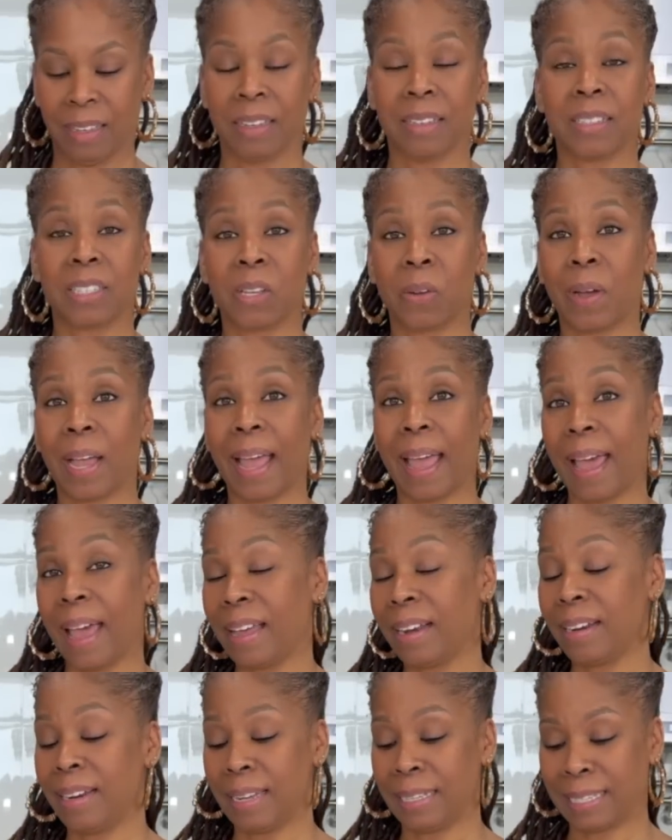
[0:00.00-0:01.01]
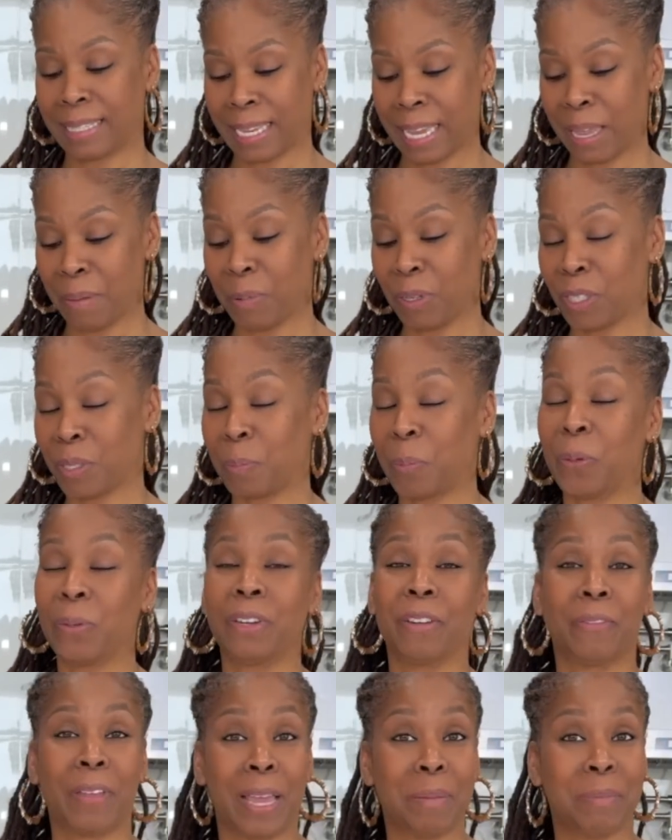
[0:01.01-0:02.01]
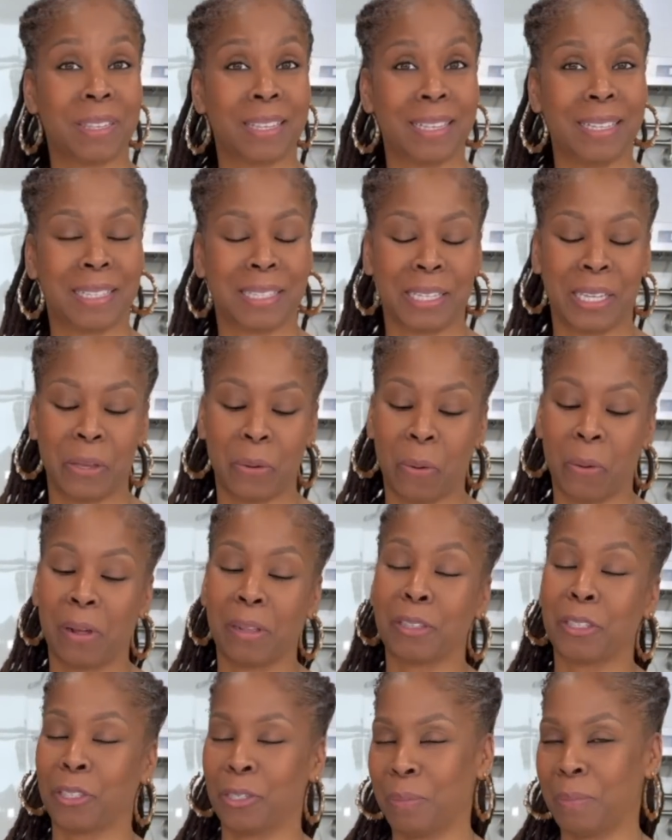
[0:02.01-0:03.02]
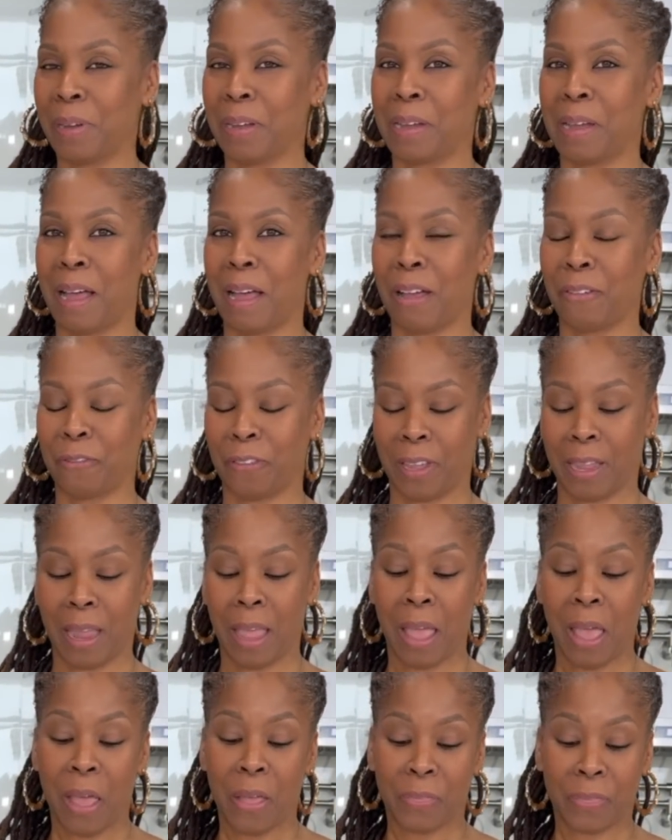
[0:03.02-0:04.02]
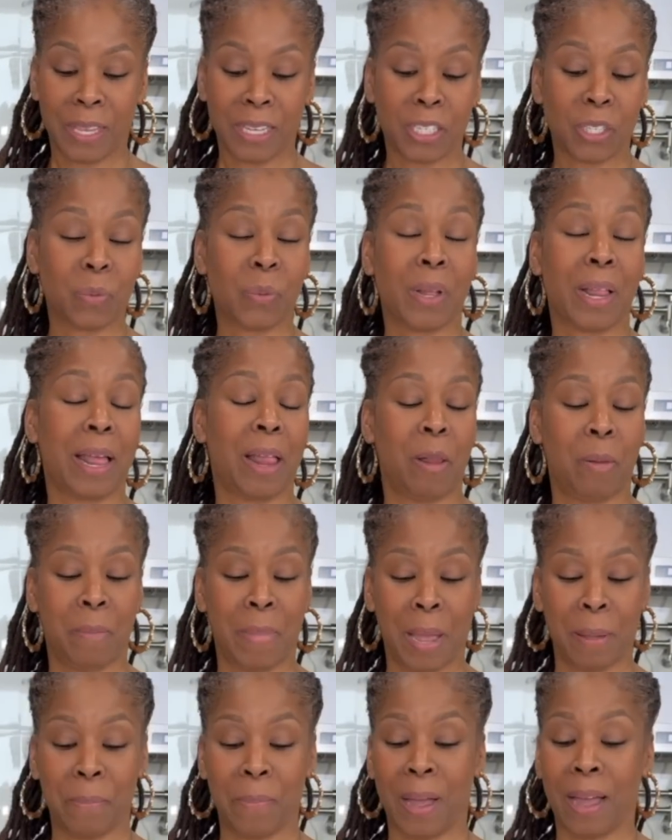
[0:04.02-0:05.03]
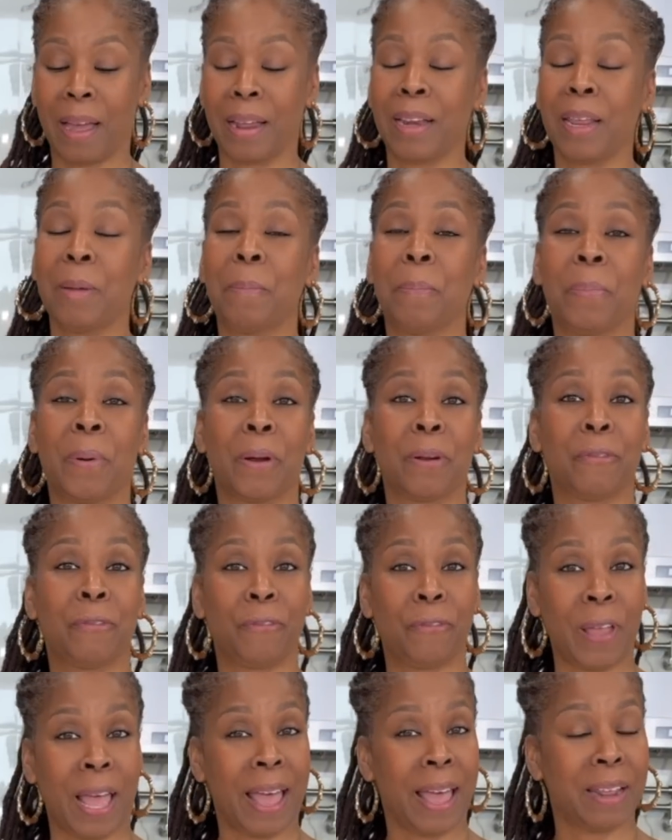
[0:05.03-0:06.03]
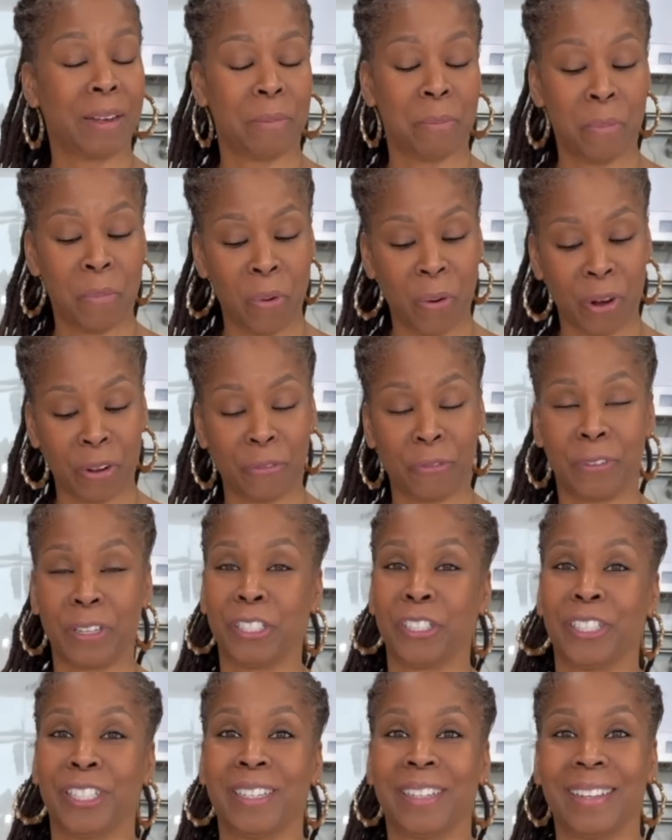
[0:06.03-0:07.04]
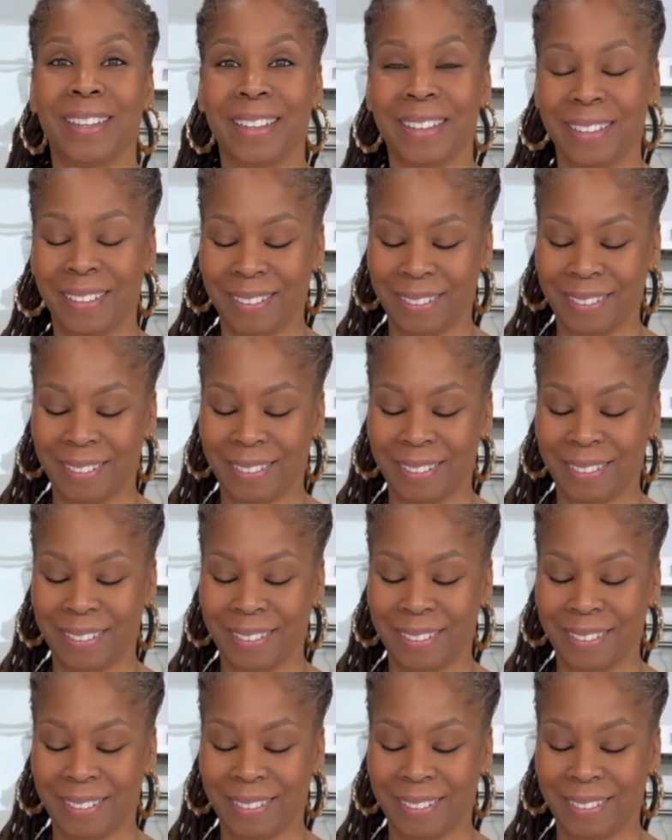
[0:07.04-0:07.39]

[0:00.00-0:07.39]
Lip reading: So I added a tablespoon of MCT oil to my coffee. This will help my body burn fat more efficiently.